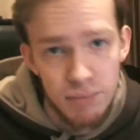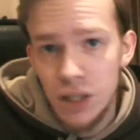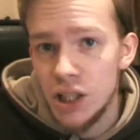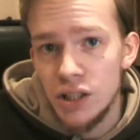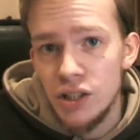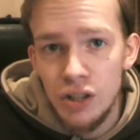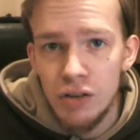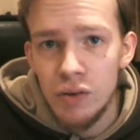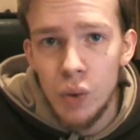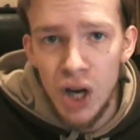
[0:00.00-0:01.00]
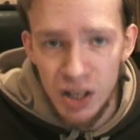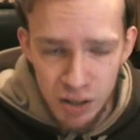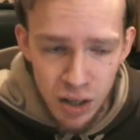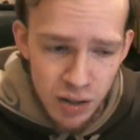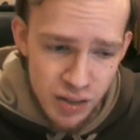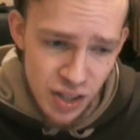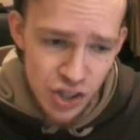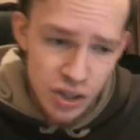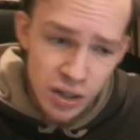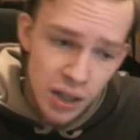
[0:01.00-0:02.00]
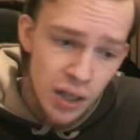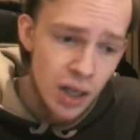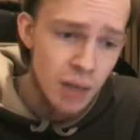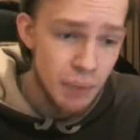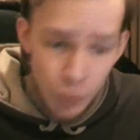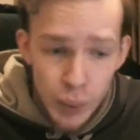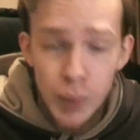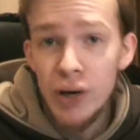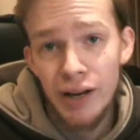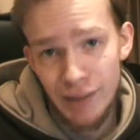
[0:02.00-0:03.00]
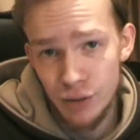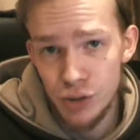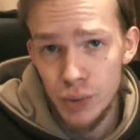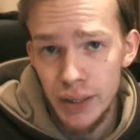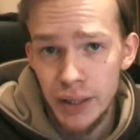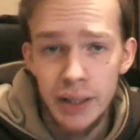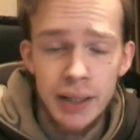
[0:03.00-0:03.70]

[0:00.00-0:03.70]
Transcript: that, you know, require our attention, but we will get round to it.